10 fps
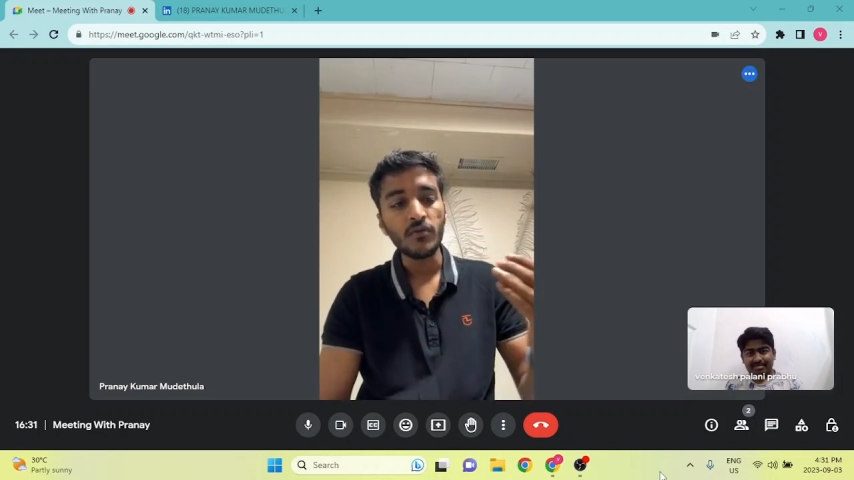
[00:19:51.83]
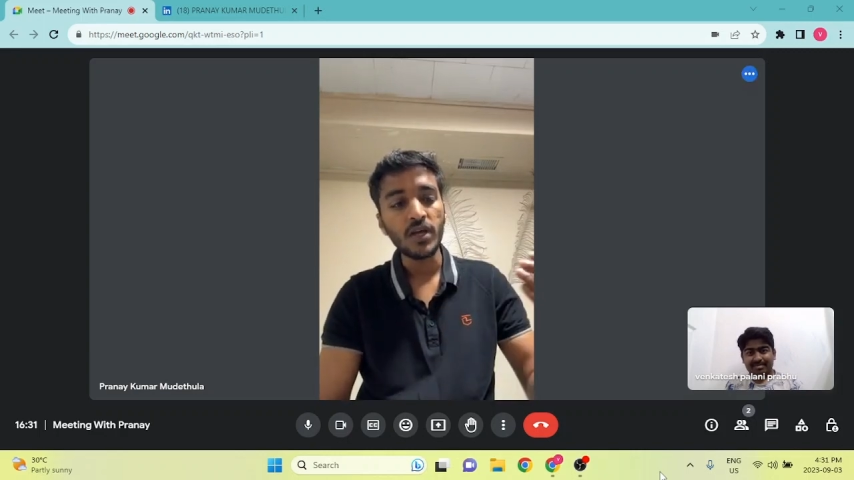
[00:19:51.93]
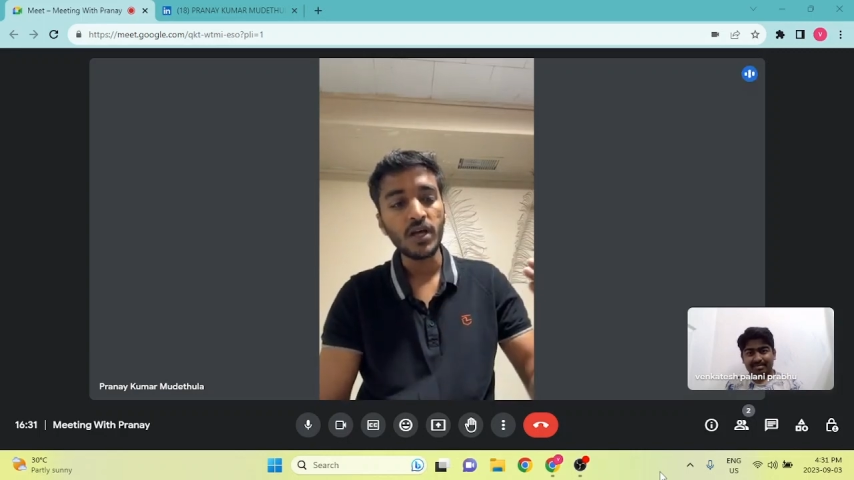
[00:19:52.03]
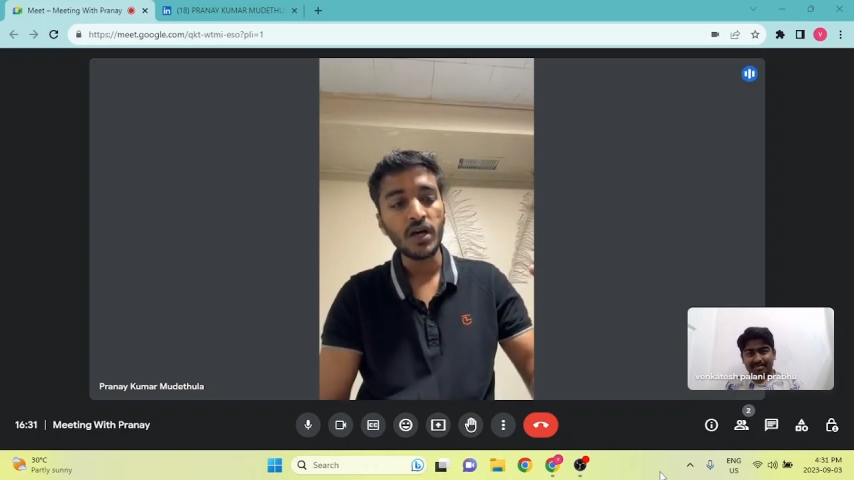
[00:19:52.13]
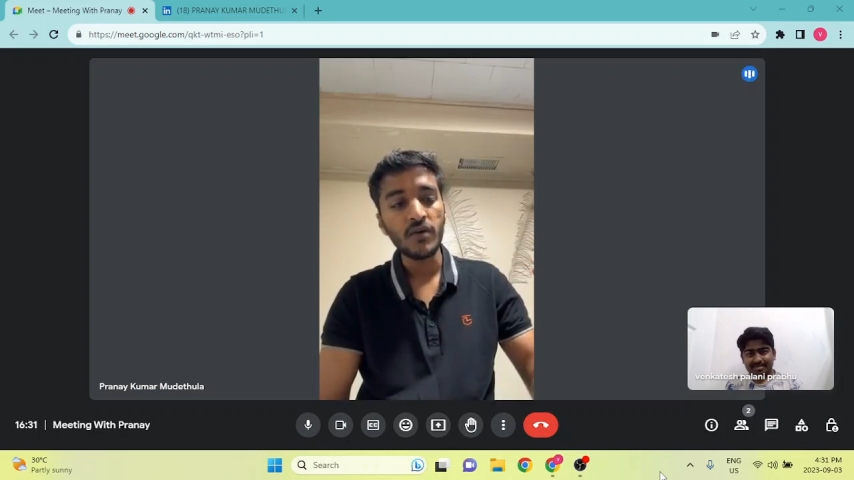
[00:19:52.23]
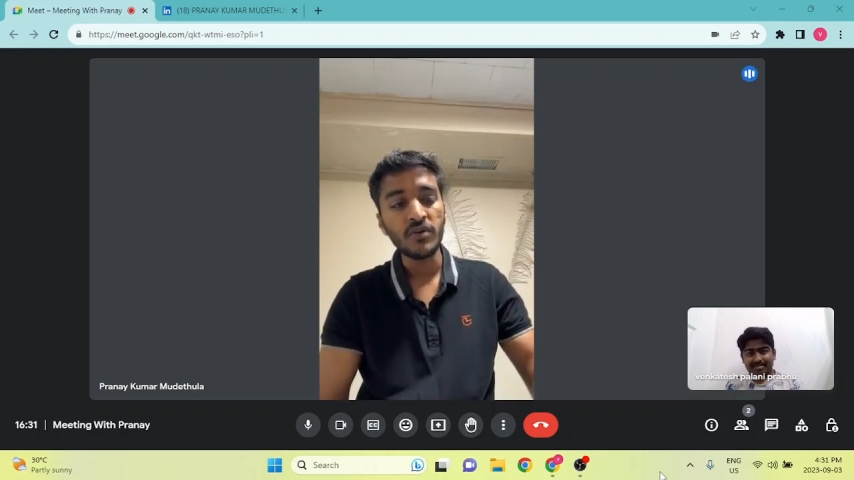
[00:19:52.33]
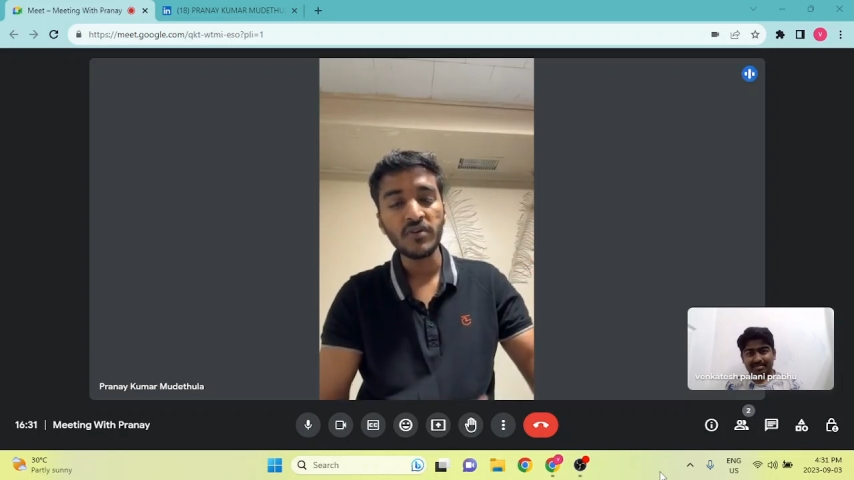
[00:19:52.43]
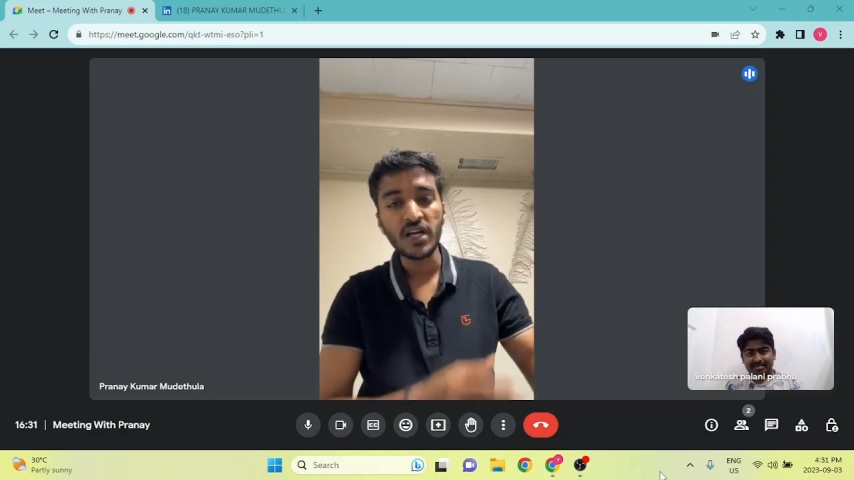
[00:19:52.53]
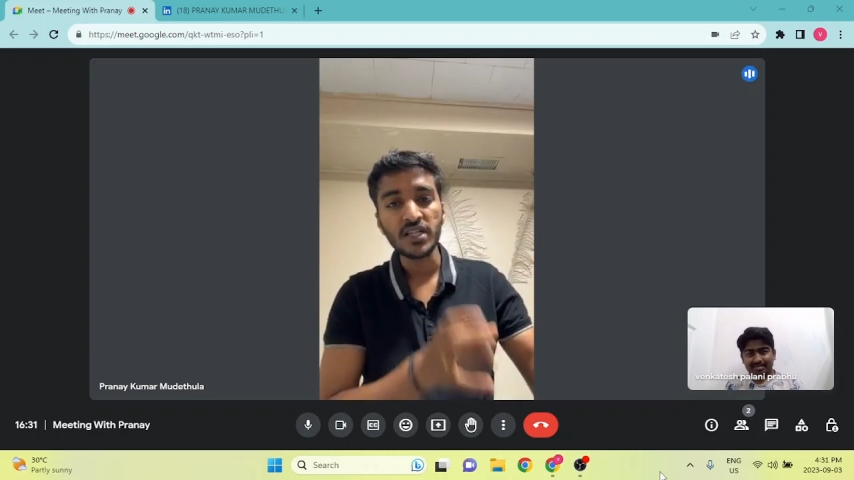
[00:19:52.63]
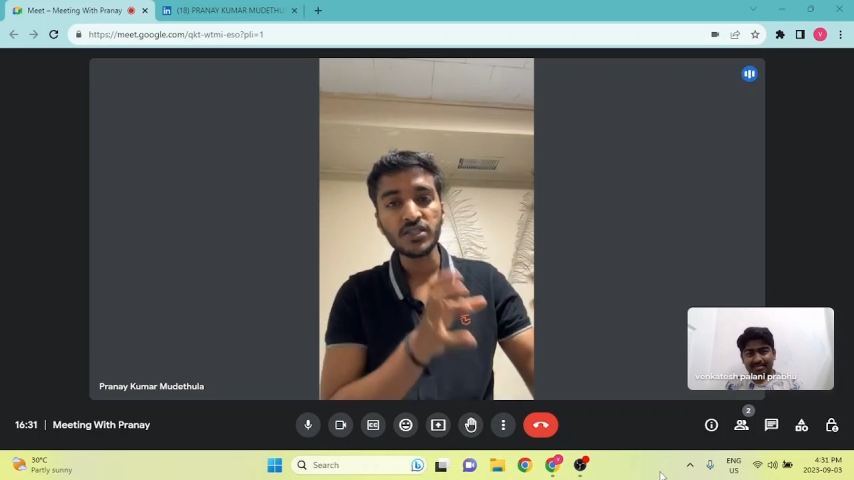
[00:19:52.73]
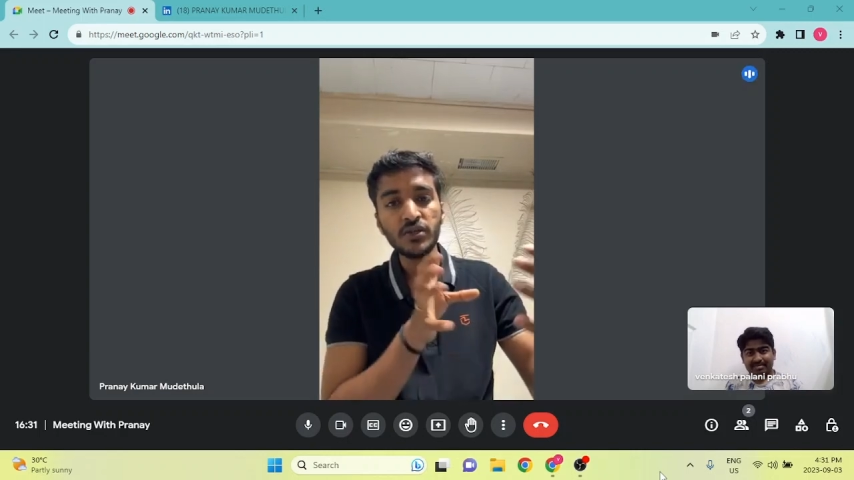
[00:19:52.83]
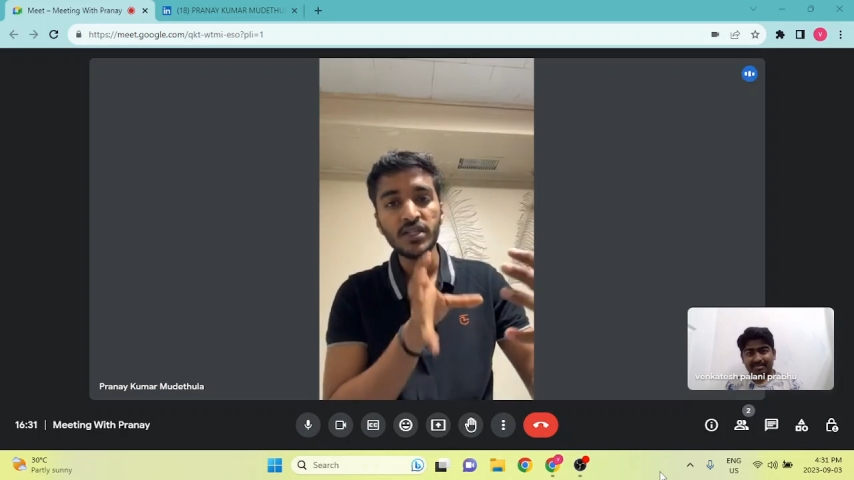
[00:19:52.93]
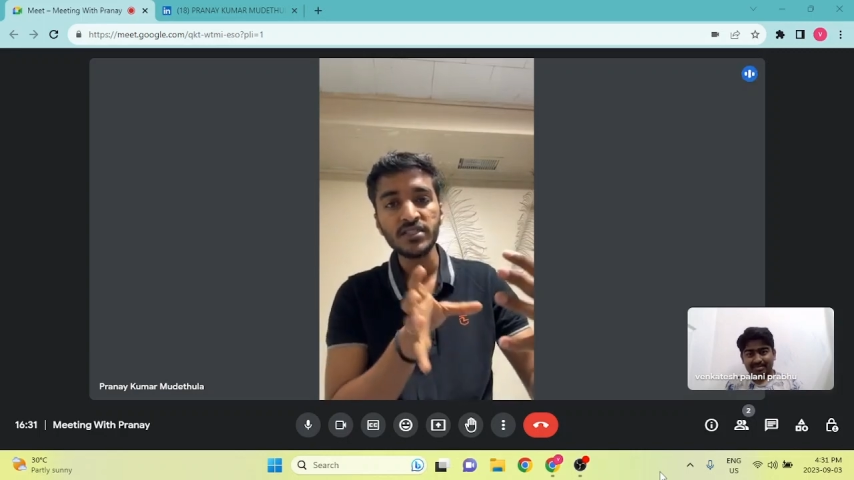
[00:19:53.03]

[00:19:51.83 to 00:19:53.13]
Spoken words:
We were asked to